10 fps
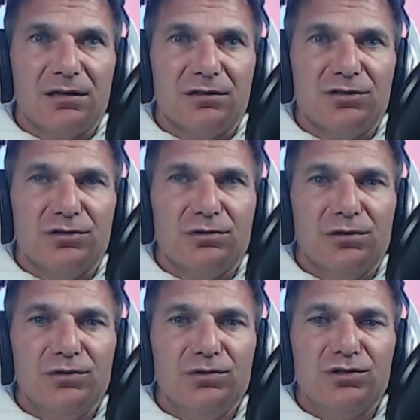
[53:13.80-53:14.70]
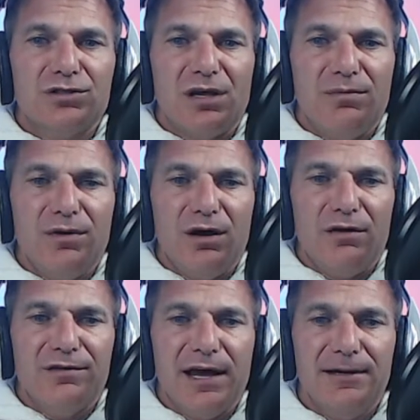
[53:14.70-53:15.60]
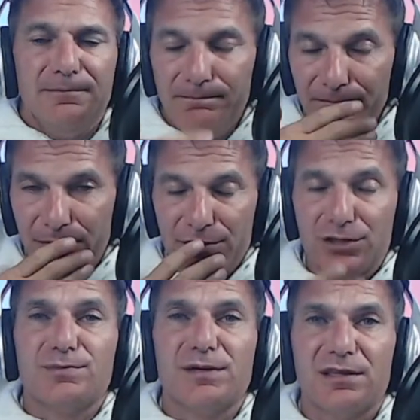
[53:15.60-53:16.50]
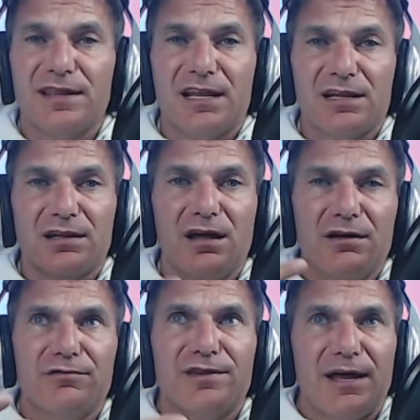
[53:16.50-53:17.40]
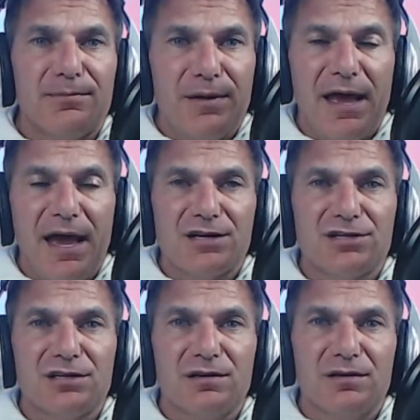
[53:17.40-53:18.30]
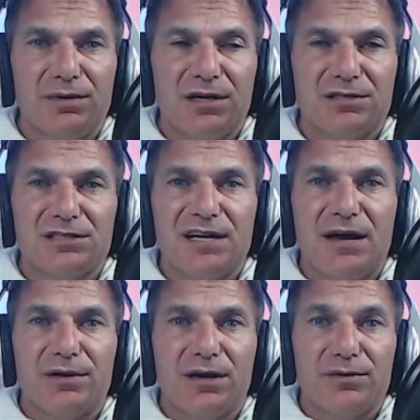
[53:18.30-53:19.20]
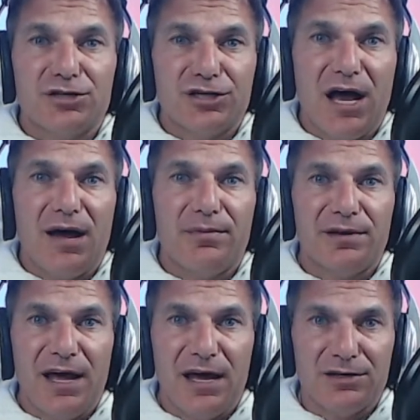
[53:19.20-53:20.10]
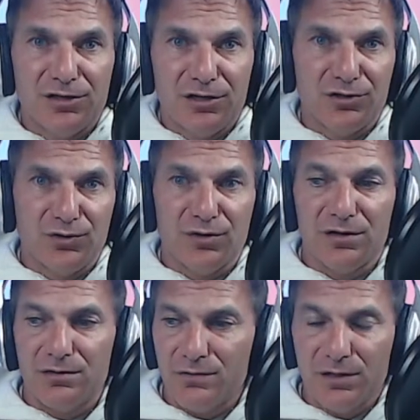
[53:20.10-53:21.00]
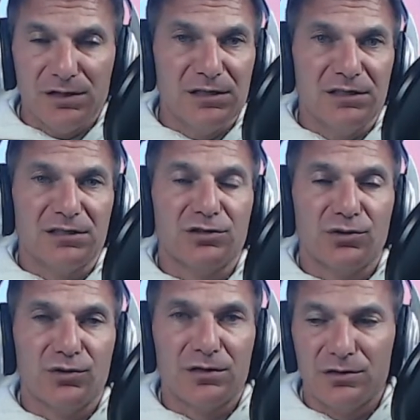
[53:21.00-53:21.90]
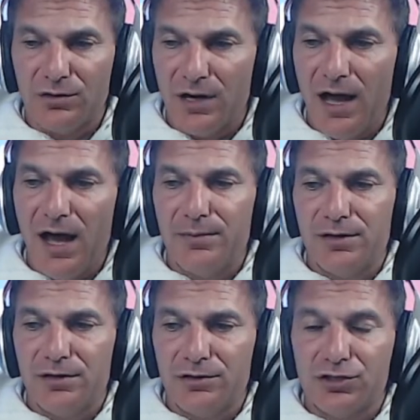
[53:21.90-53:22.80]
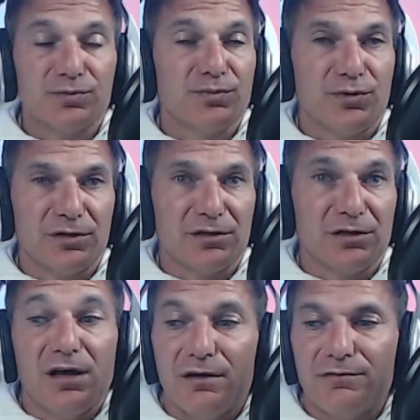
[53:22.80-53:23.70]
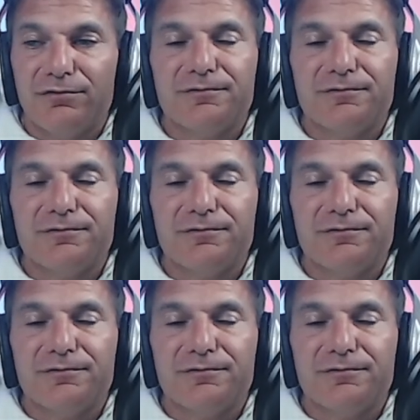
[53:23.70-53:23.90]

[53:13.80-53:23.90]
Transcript: do you lose some of that, excuse me, that love, that passion, because it's now become a job, not just your release, your hobby, your sport, your love?